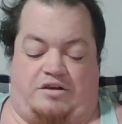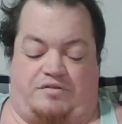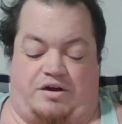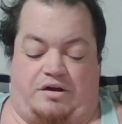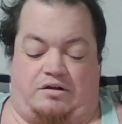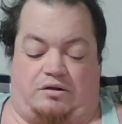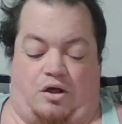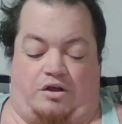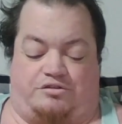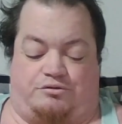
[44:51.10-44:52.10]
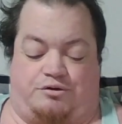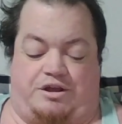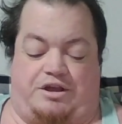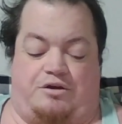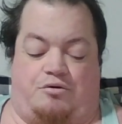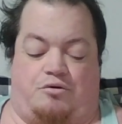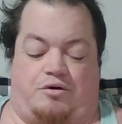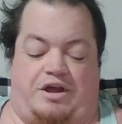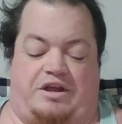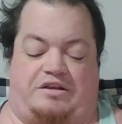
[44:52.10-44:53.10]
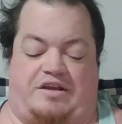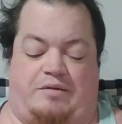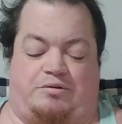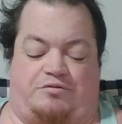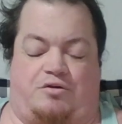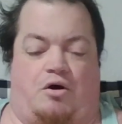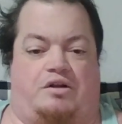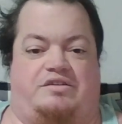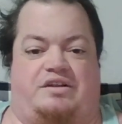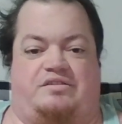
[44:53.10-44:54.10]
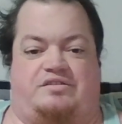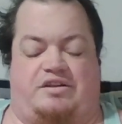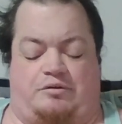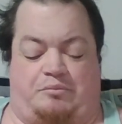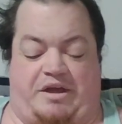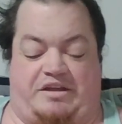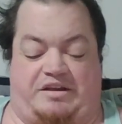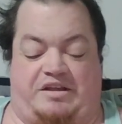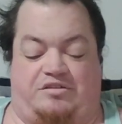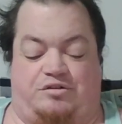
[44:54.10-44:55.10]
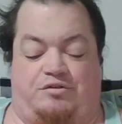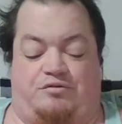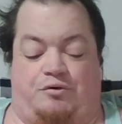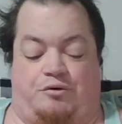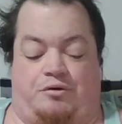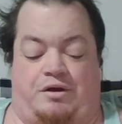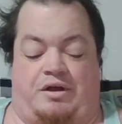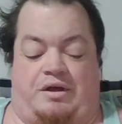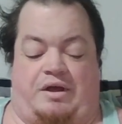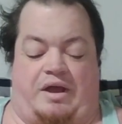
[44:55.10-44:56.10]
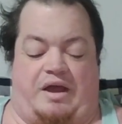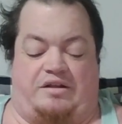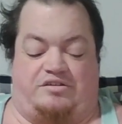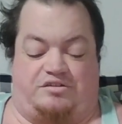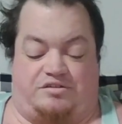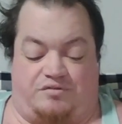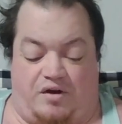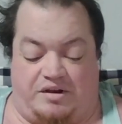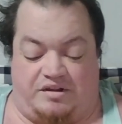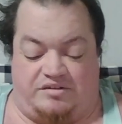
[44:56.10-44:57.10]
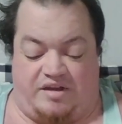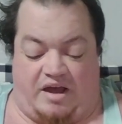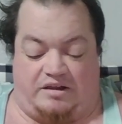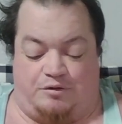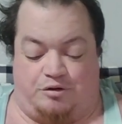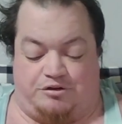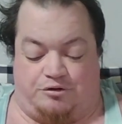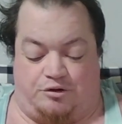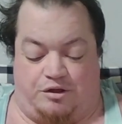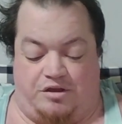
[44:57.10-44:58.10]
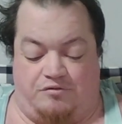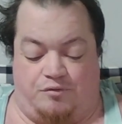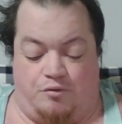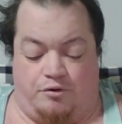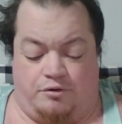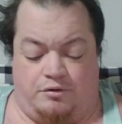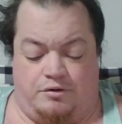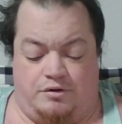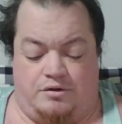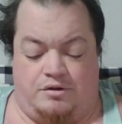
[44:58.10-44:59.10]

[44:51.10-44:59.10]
kind of a glossary or a table of contents that'll make it easy for agents to find exactly what they're looking for.